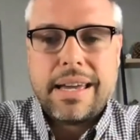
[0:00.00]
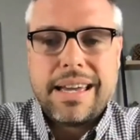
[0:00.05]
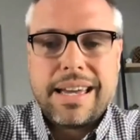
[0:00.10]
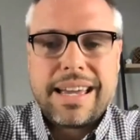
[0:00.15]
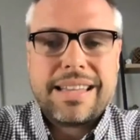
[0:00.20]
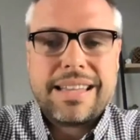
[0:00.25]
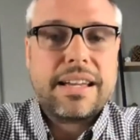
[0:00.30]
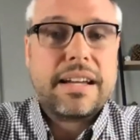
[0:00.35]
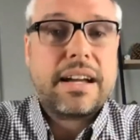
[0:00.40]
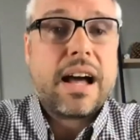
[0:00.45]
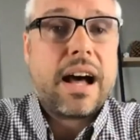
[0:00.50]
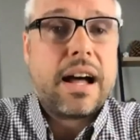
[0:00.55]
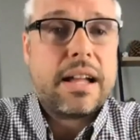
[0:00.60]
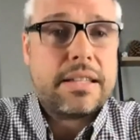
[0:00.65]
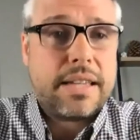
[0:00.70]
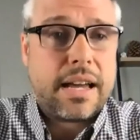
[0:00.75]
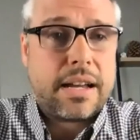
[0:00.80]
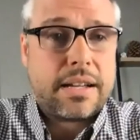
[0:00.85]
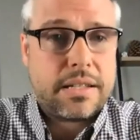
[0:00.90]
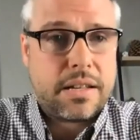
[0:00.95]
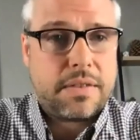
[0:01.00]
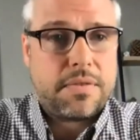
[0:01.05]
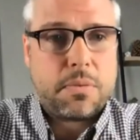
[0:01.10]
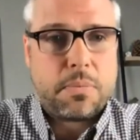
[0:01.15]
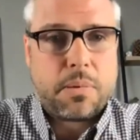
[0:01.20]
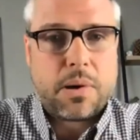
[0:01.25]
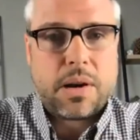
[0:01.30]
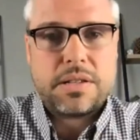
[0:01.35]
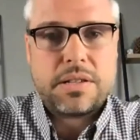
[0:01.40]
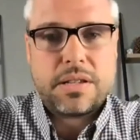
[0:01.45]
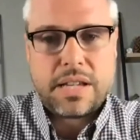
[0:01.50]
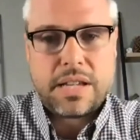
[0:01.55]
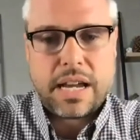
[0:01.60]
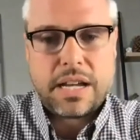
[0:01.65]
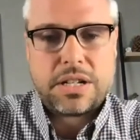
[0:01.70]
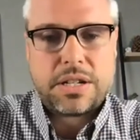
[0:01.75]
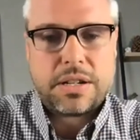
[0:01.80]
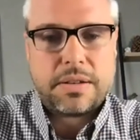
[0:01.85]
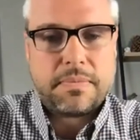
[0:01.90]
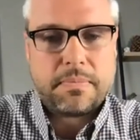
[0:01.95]
in the context of the
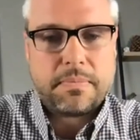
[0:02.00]
presentation.